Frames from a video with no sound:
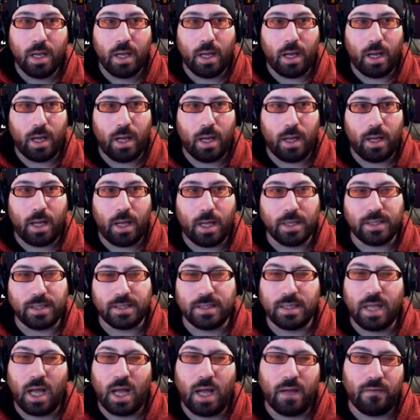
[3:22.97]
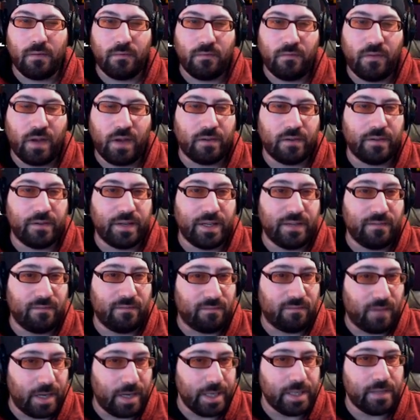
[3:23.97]
Uh, it's not very
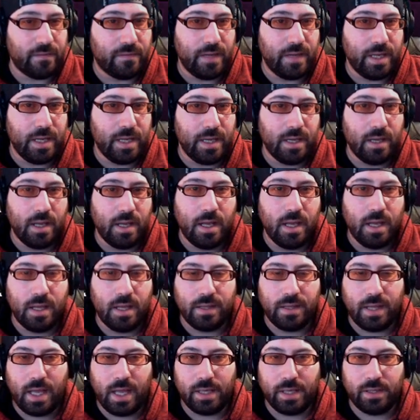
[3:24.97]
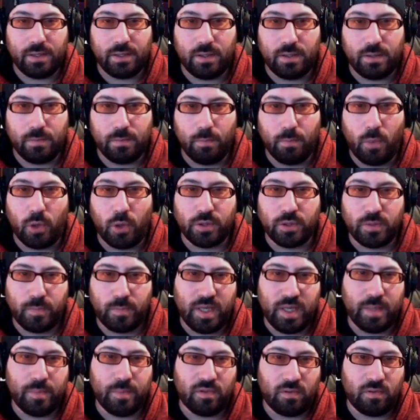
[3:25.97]
likely that most
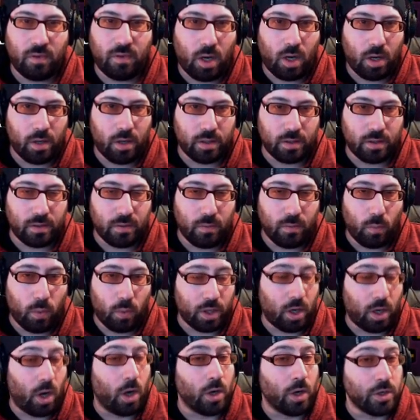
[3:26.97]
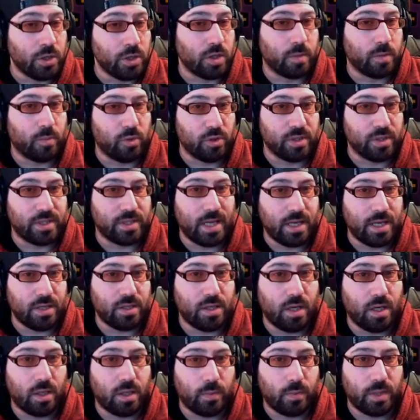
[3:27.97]
people are one hundred percent
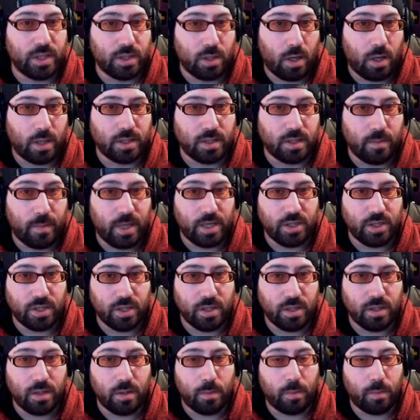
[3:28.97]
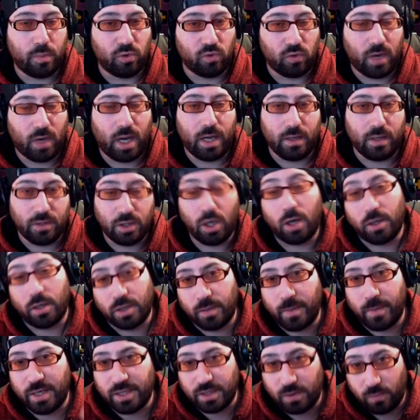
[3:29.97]
done with Dark Dimension, pro Dark
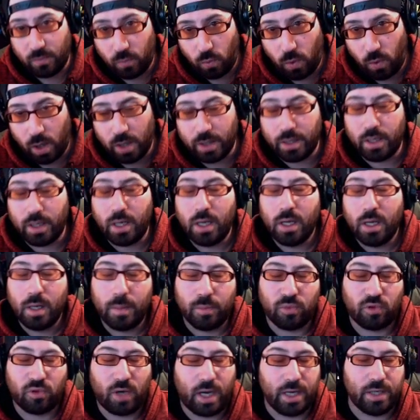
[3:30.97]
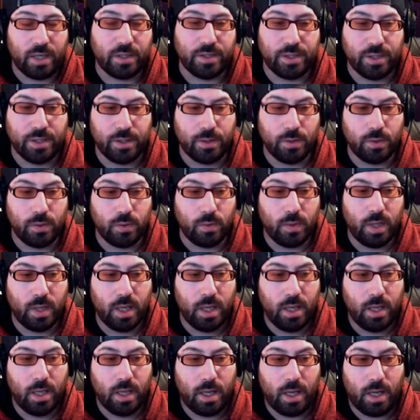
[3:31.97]
Dimension one prior to
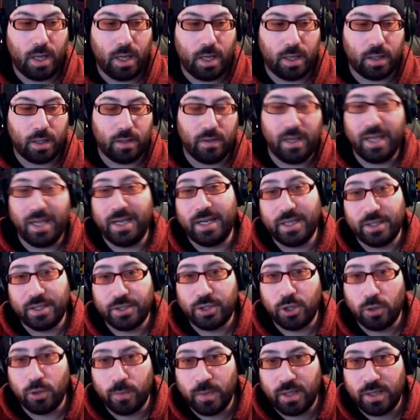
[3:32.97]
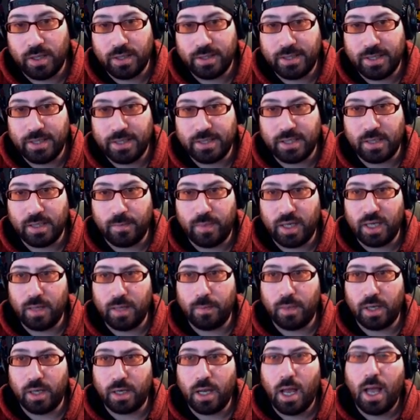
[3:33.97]
uh, hitting two million T C P,
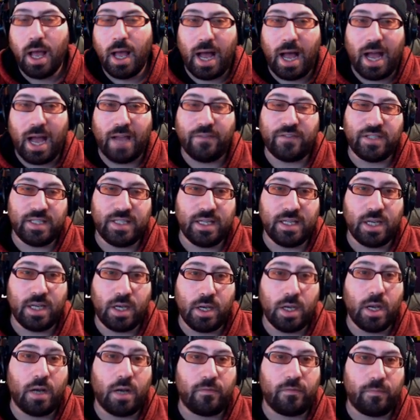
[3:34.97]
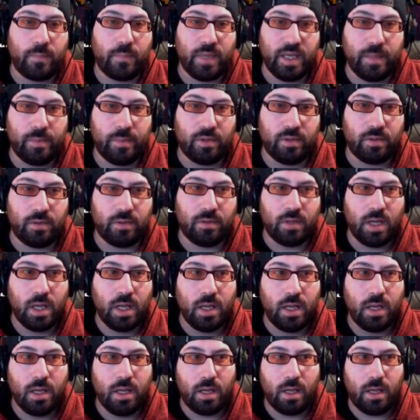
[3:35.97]
but I've seen enough people
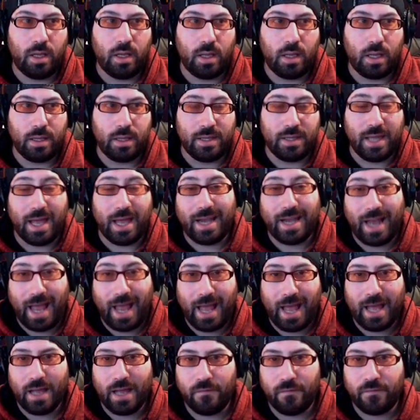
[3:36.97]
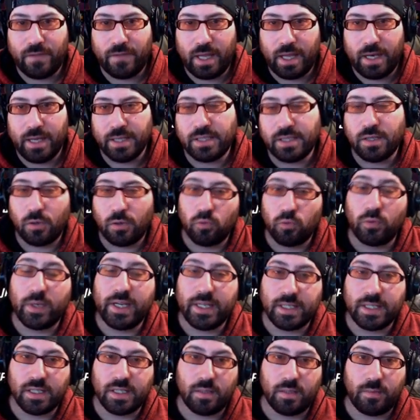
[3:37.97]
that have that it's a
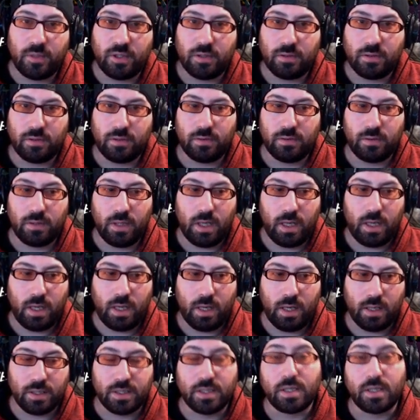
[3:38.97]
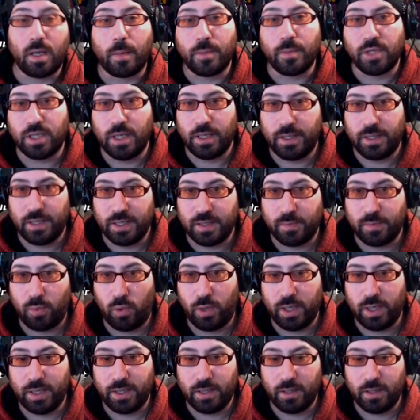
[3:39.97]
reasonable assumption at this
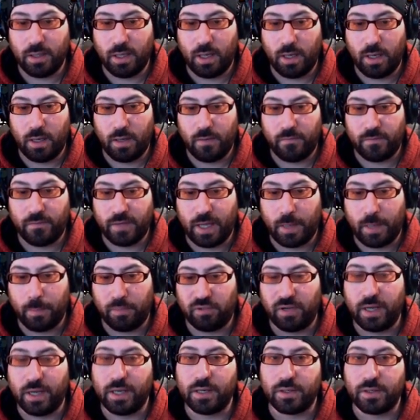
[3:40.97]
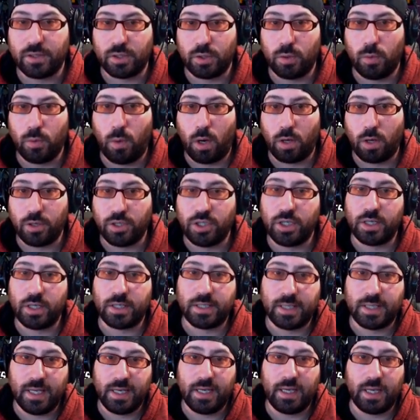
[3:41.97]
point uh, that players who are just
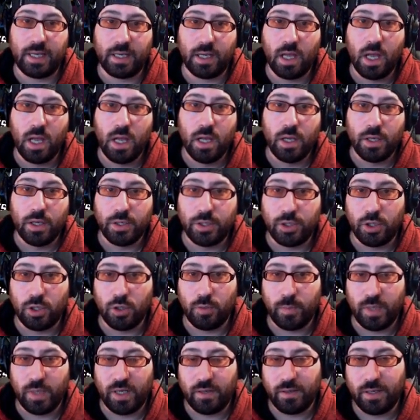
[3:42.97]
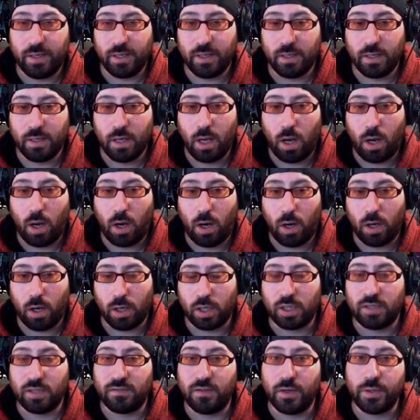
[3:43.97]
hitting two million are
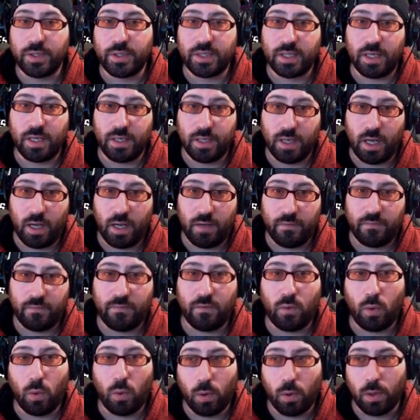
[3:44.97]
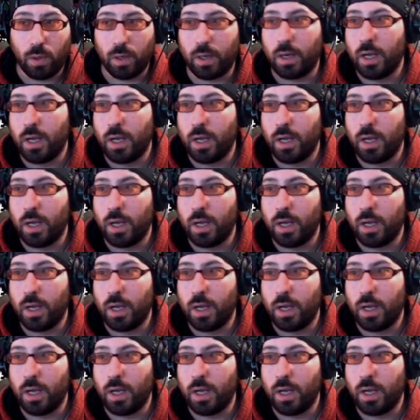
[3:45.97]
close enough or